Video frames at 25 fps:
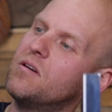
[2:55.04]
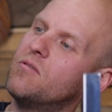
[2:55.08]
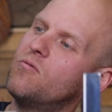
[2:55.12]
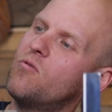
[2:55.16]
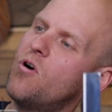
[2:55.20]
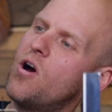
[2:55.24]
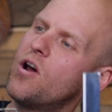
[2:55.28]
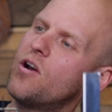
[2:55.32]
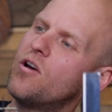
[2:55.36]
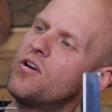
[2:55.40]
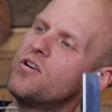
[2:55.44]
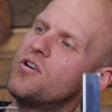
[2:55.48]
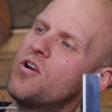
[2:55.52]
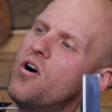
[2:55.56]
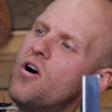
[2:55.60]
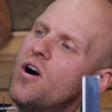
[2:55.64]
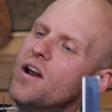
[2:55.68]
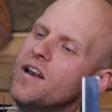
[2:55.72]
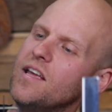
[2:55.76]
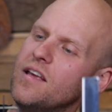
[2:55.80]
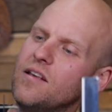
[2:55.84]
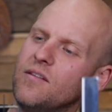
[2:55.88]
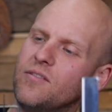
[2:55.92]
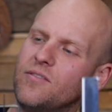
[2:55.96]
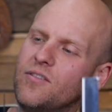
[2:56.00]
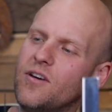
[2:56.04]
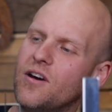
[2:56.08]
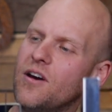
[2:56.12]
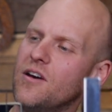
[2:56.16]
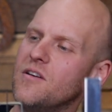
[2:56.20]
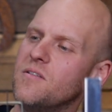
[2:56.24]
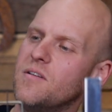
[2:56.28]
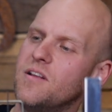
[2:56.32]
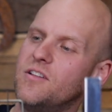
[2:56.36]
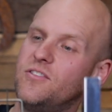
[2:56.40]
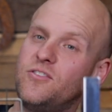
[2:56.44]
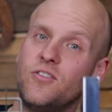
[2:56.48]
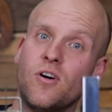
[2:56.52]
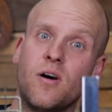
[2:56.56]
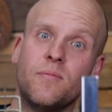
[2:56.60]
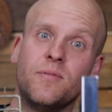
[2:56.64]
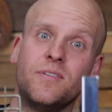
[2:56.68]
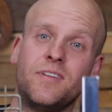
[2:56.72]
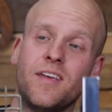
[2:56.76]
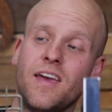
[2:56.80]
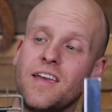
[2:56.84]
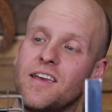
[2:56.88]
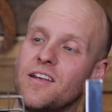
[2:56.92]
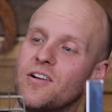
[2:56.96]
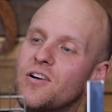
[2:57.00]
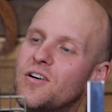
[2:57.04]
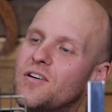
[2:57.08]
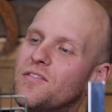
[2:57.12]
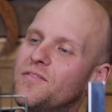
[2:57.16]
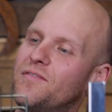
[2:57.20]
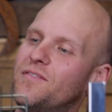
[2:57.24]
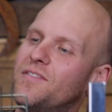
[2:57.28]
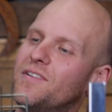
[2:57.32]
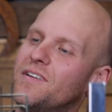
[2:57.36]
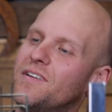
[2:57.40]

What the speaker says: right on 90, so it's time to take it off.